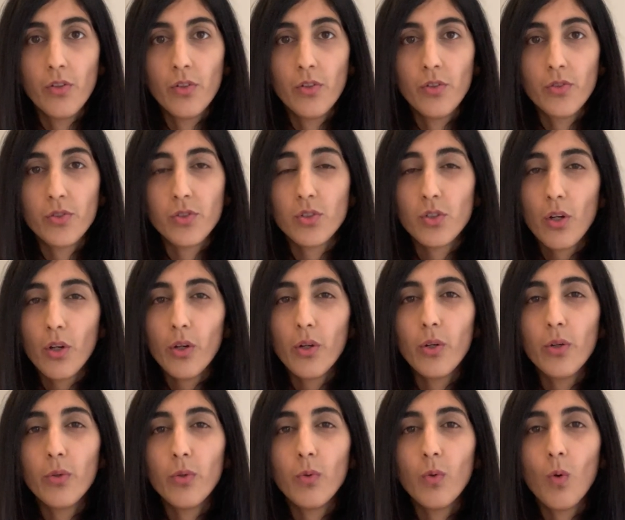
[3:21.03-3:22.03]

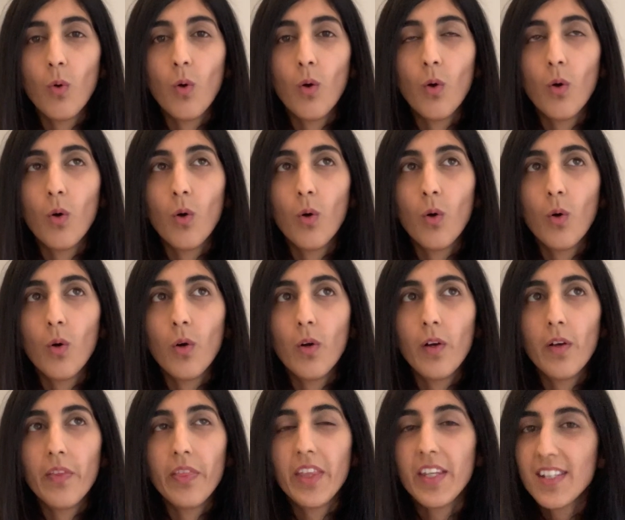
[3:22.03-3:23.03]
So
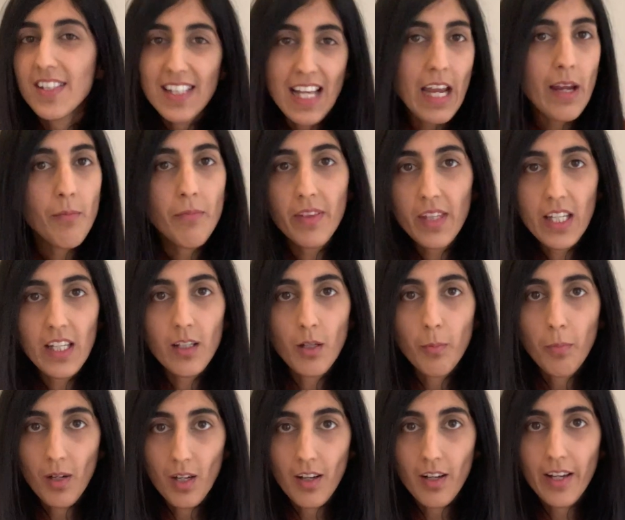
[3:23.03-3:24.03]
the same thing
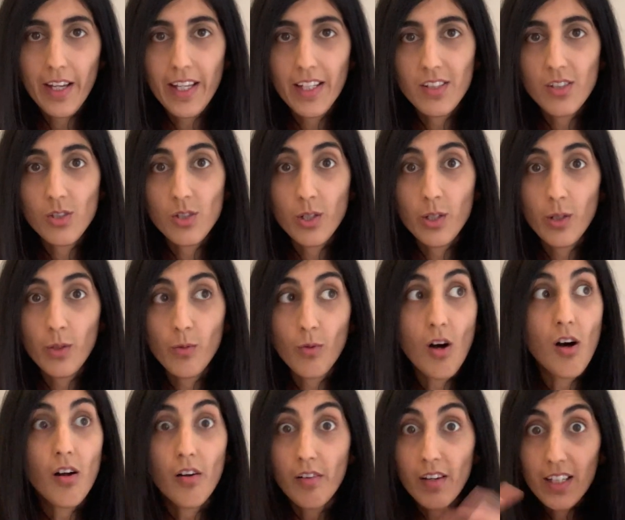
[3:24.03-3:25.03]
applies to
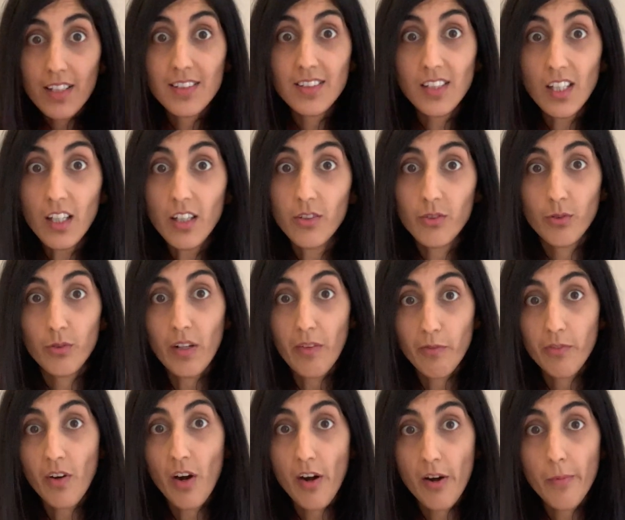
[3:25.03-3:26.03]
our external
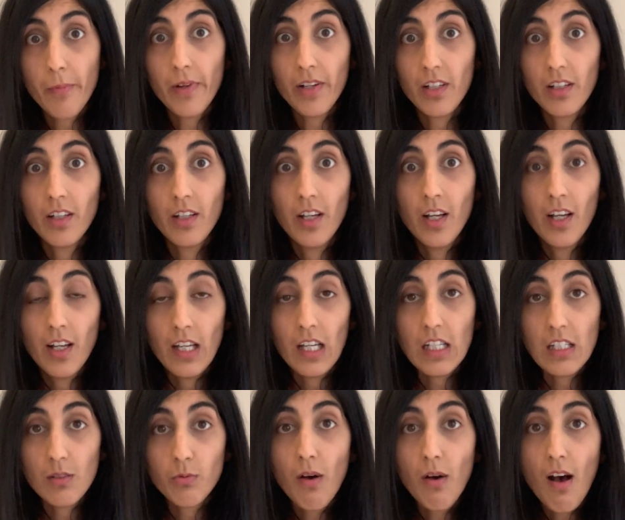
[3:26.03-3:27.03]
environment
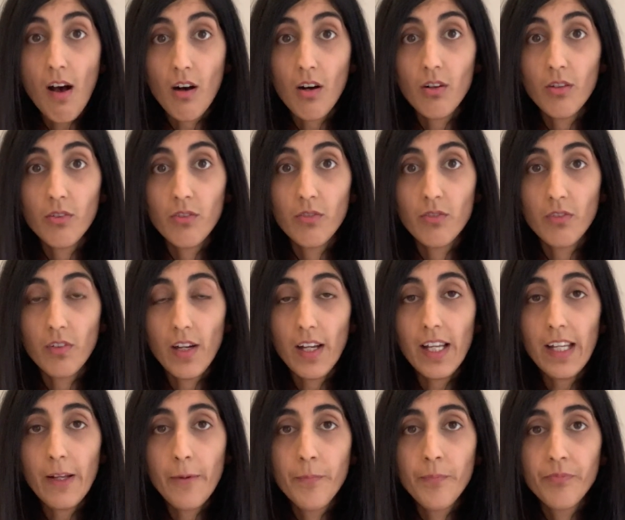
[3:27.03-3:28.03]
as well,
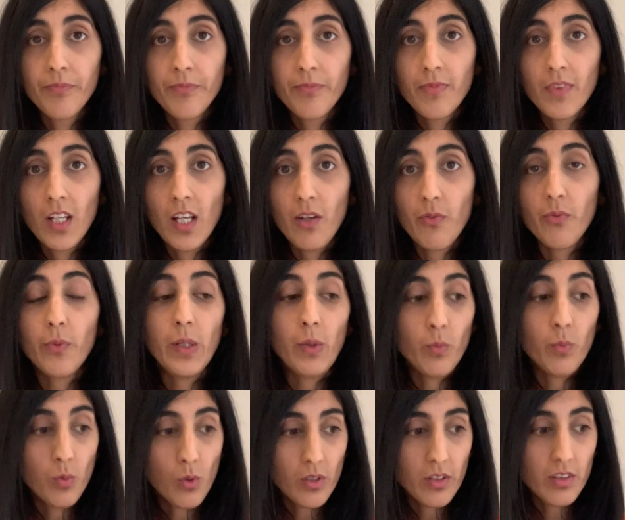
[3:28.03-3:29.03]
right? If we
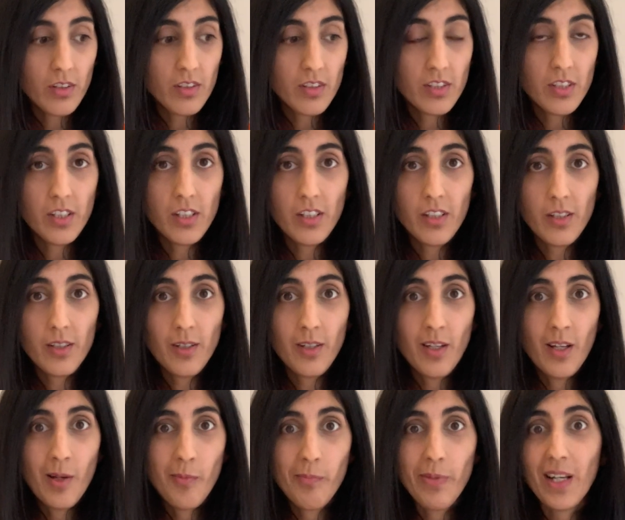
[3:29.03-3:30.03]
want to
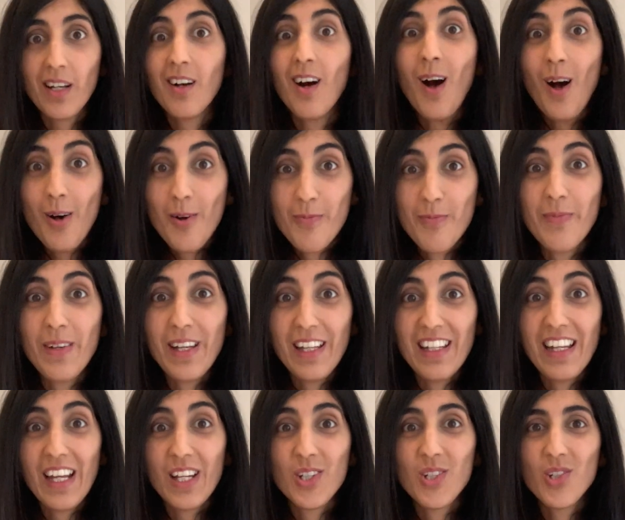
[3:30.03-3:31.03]
become an
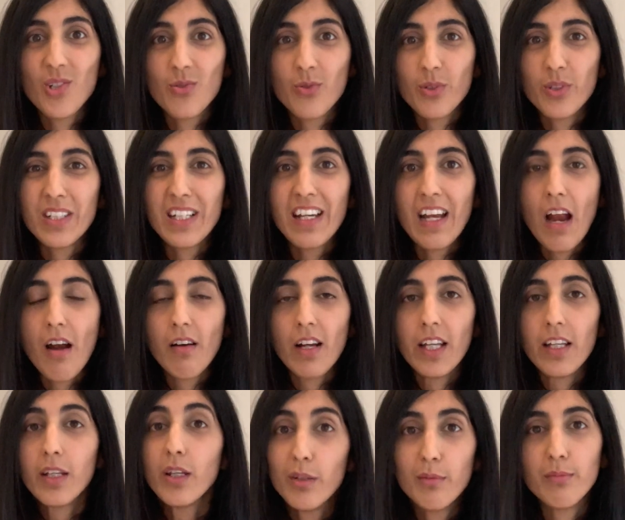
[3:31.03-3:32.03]
extraordinary
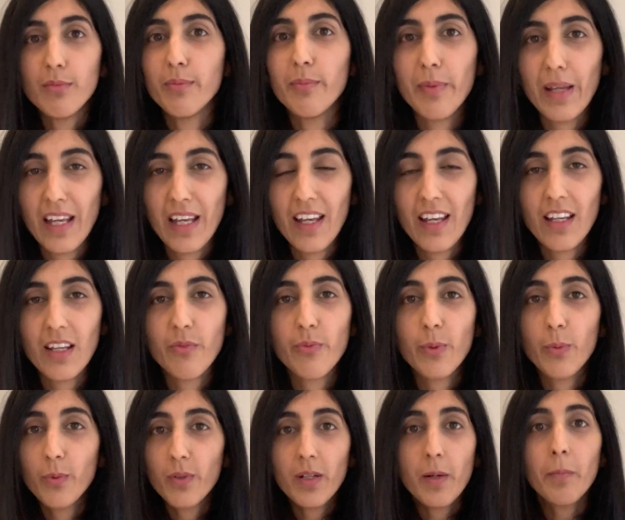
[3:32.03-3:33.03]
human being, if we
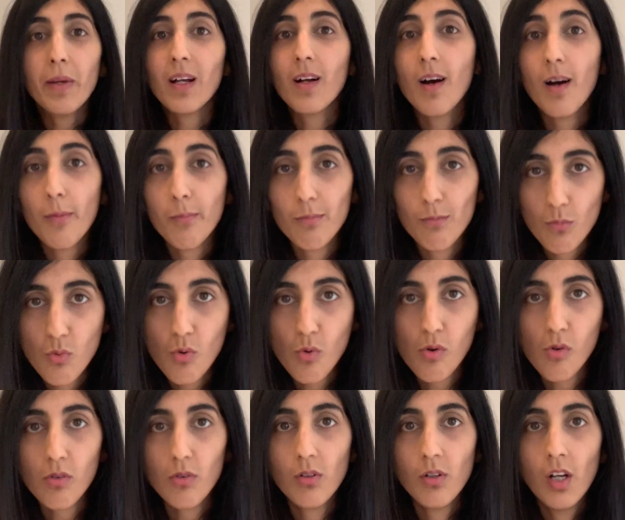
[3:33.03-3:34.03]
want to become
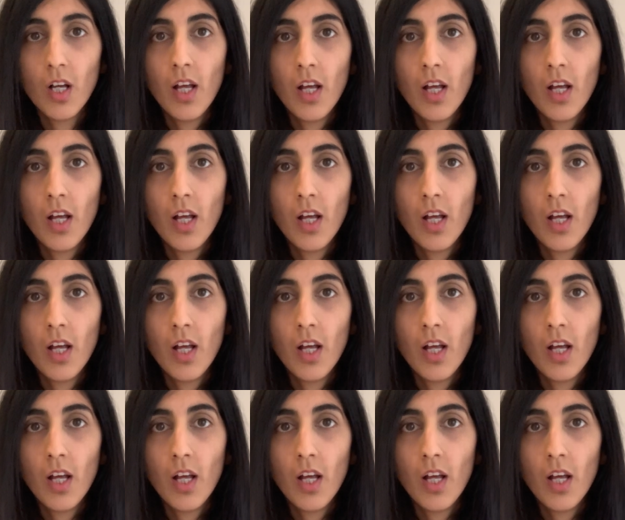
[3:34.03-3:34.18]
more,